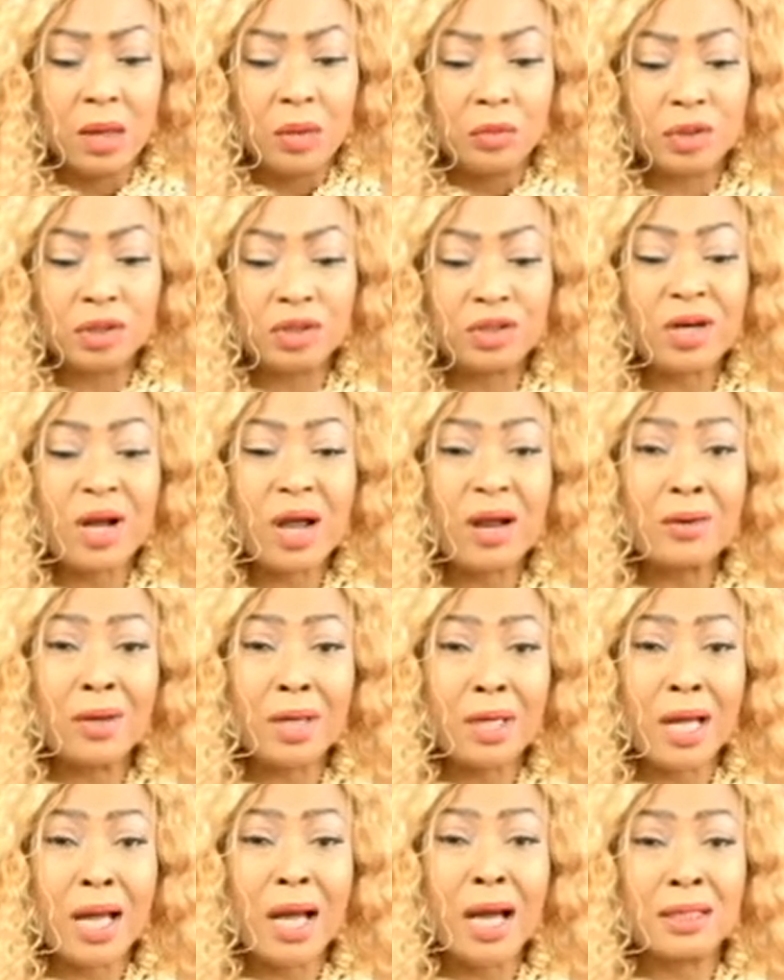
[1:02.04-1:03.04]
we're trying
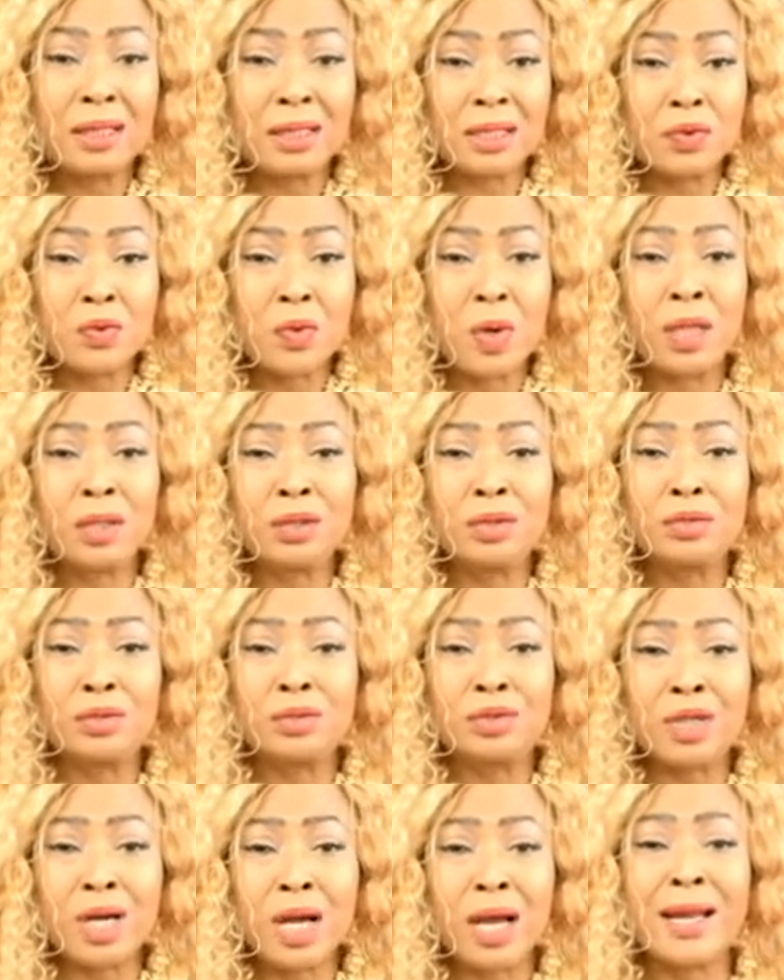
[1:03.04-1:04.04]
really hard as well to
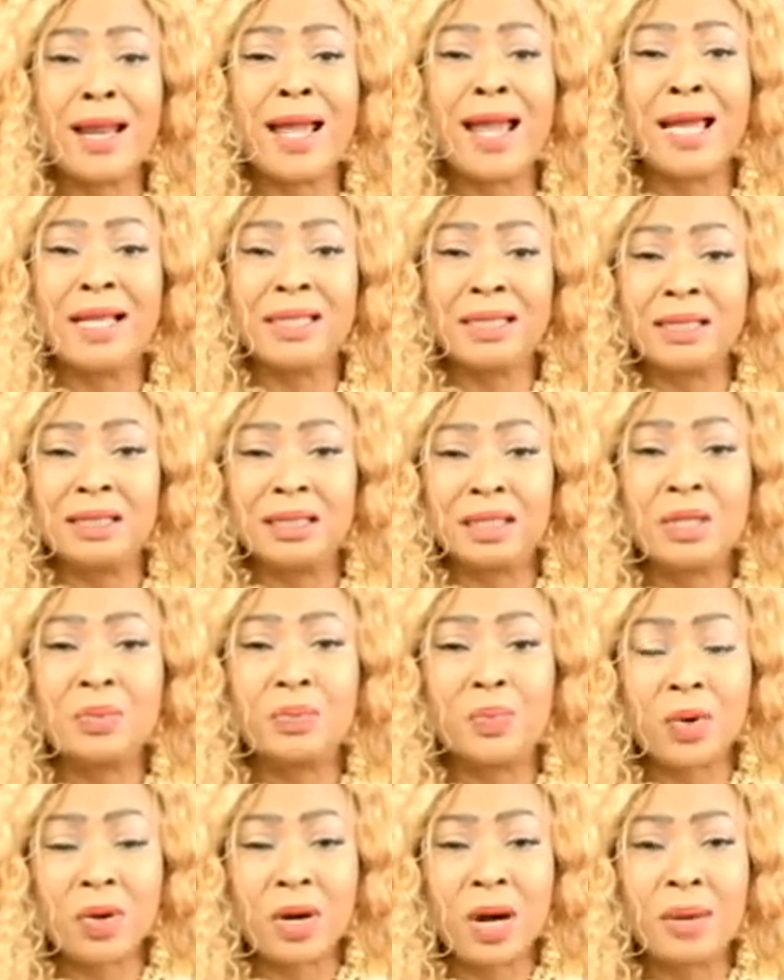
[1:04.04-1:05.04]
try and edit these
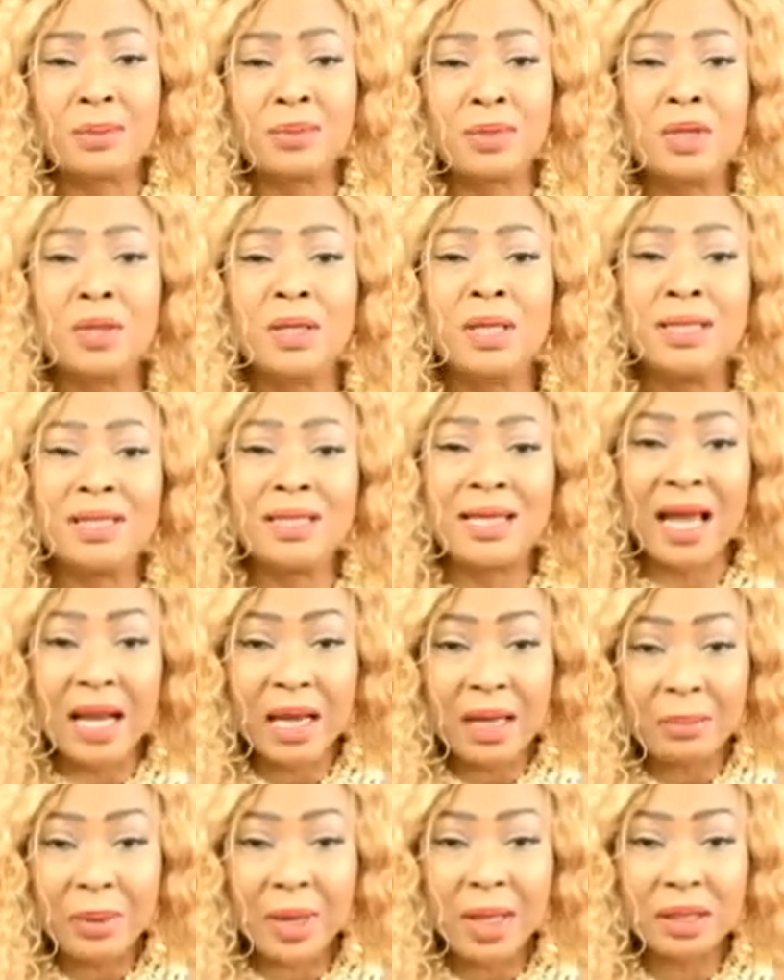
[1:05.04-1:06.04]
programs on a
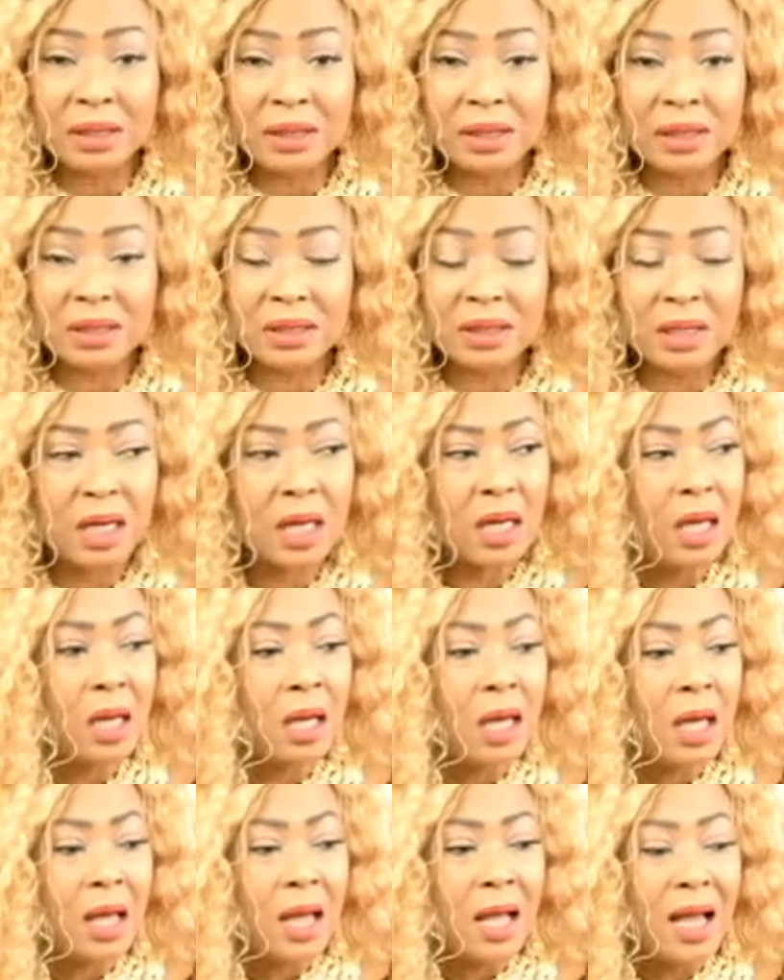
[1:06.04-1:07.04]
daily basis.
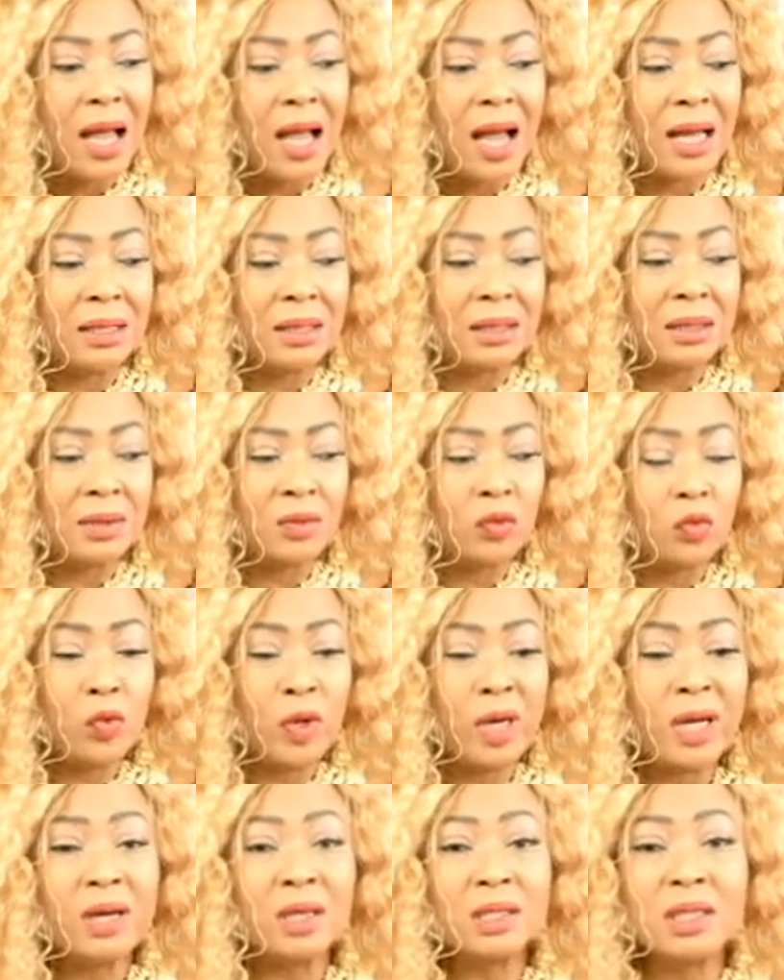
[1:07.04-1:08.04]
And
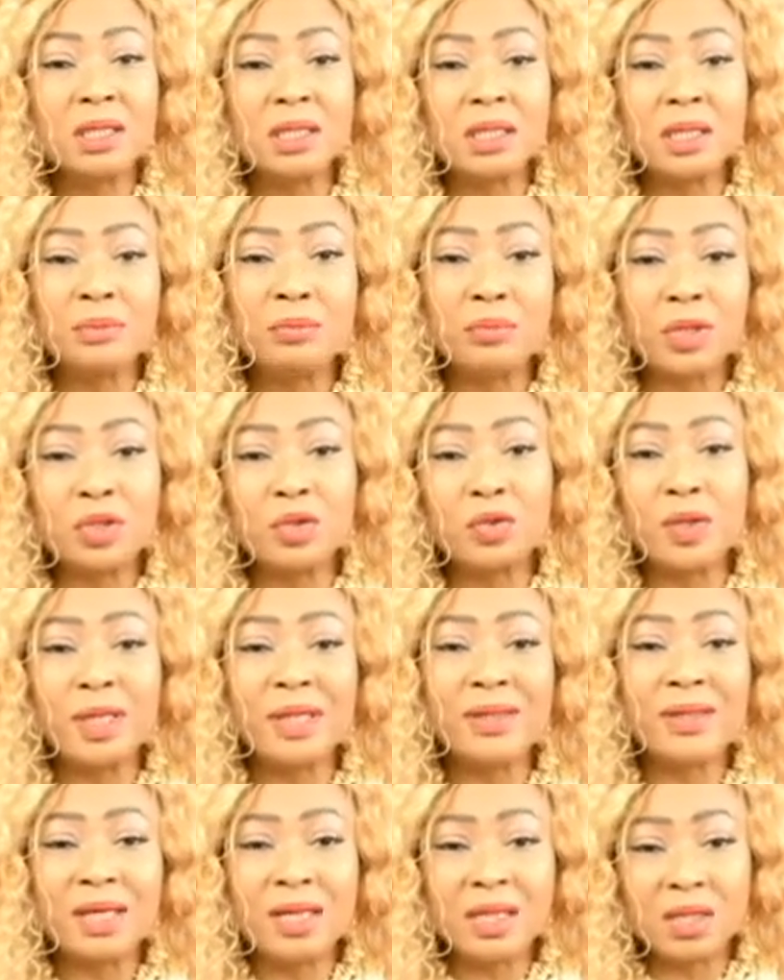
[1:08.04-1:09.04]
we notice in
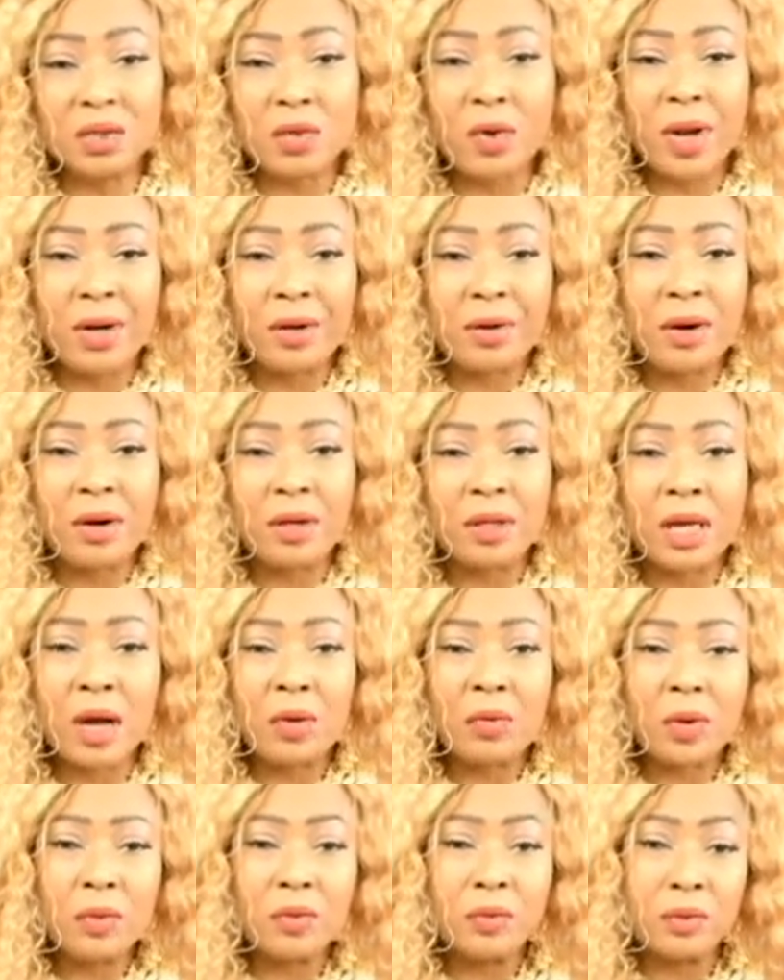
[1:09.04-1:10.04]
between things going wrong
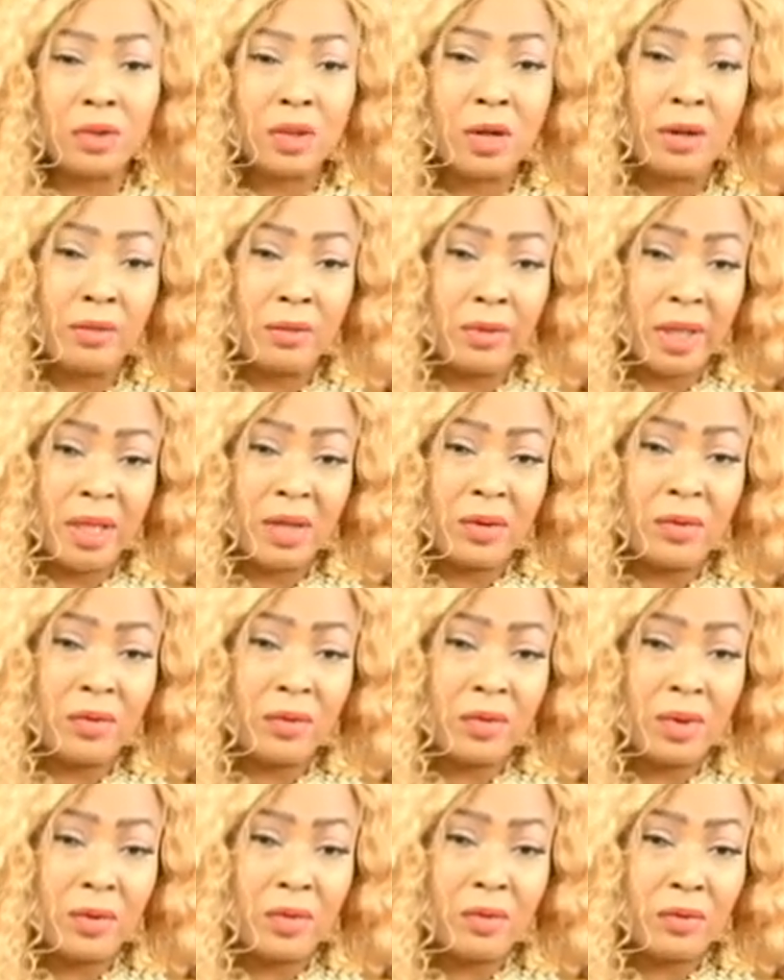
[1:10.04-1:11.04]
that we would not really
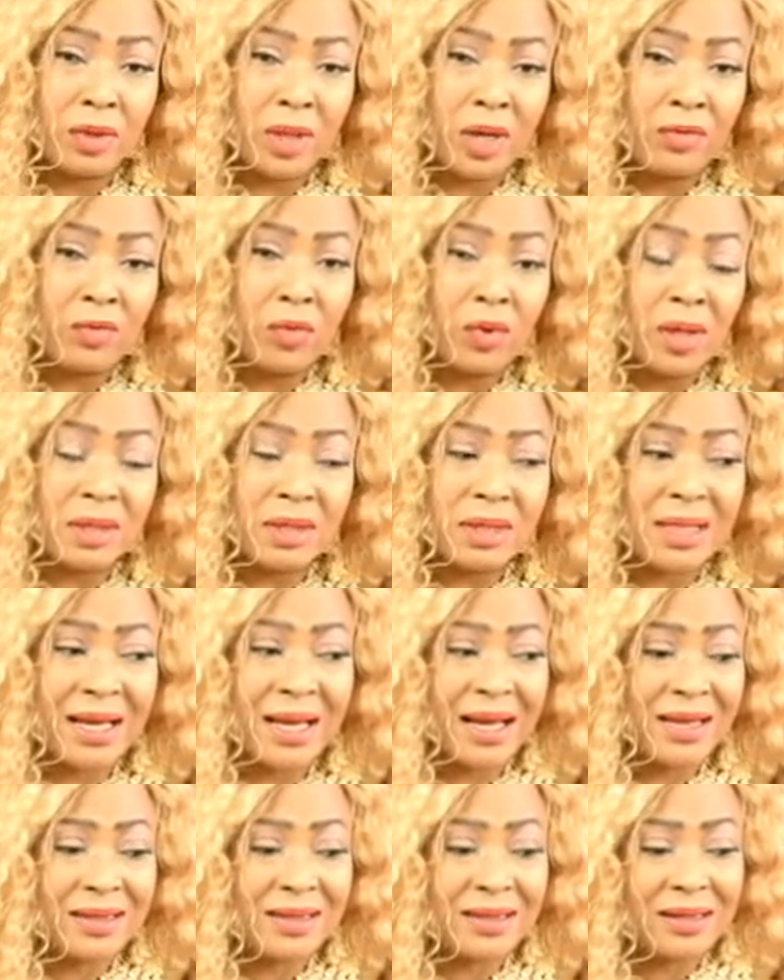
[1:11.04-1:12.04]
would have
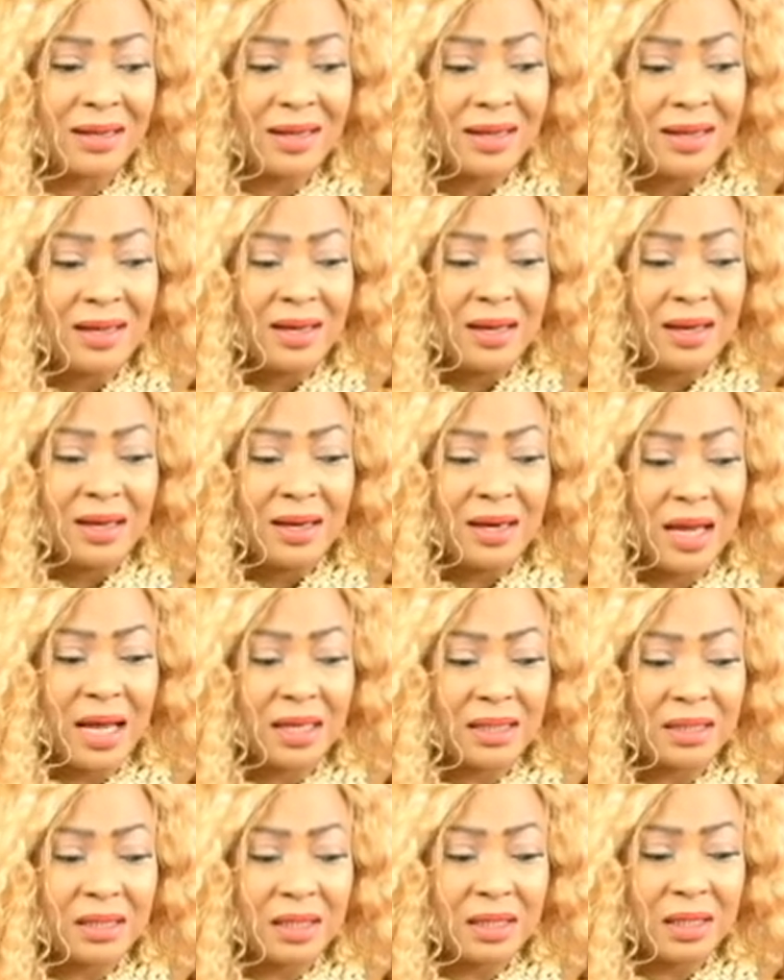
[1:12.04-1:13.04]
wanted,
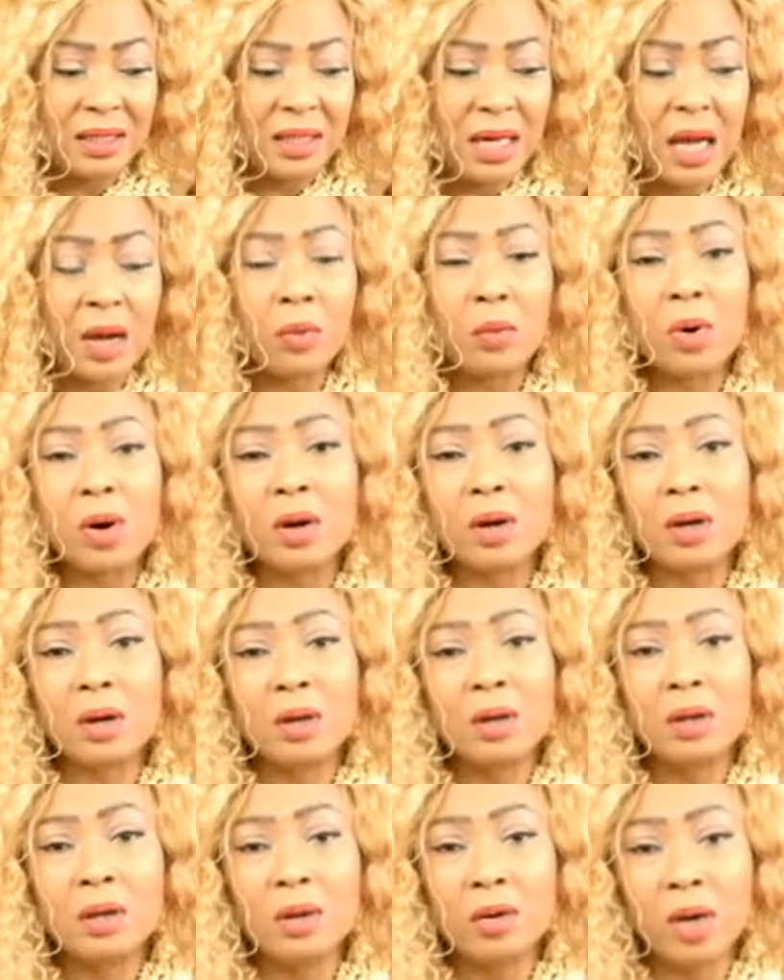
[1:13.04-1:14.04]
like the network
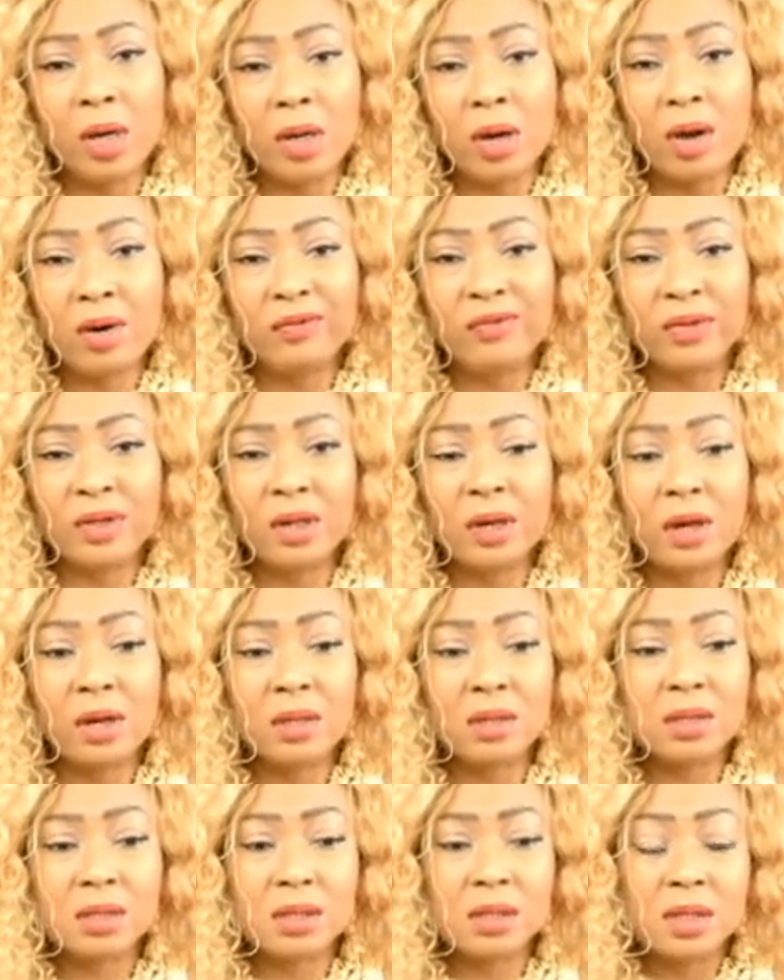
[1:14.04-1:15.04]
going off on
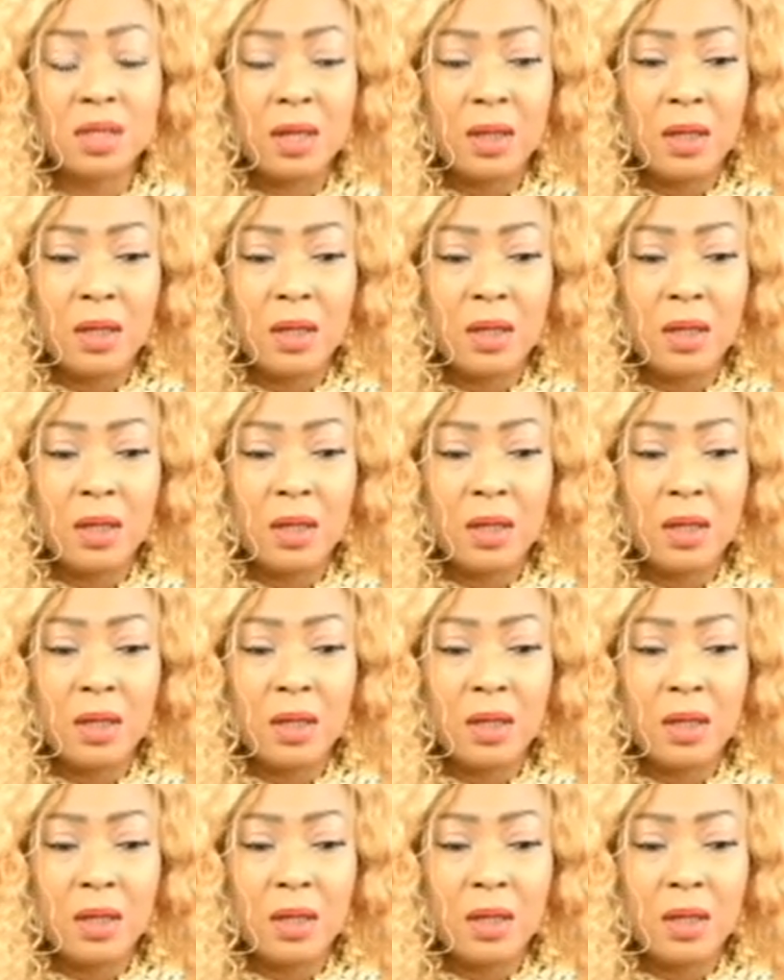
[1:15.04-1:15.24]
us.